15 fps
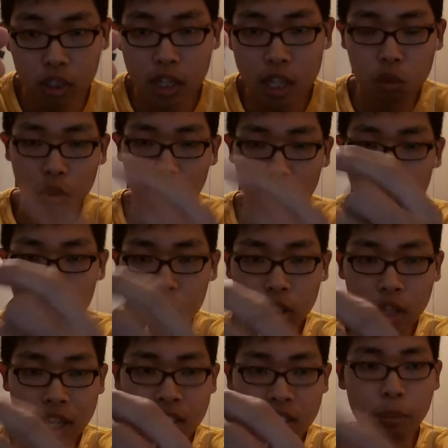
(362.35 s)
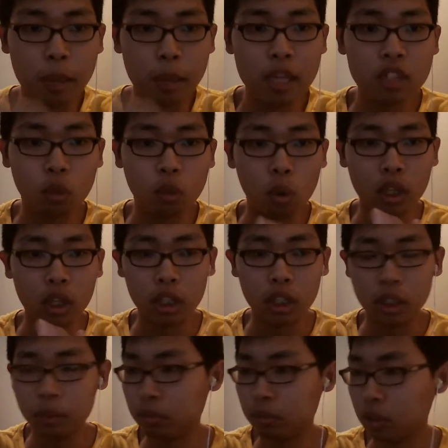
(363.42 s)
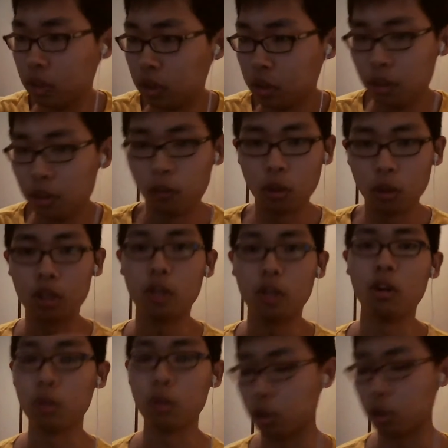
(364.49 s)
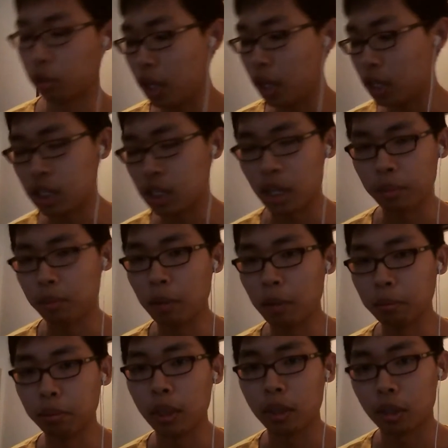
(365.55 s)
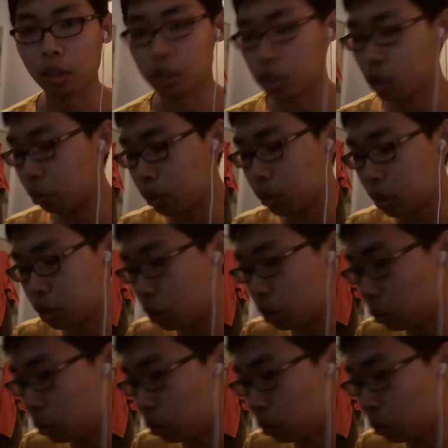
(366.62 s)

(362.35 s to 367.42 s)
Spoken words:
because that's the base for all the grenades I'm planning on sculpting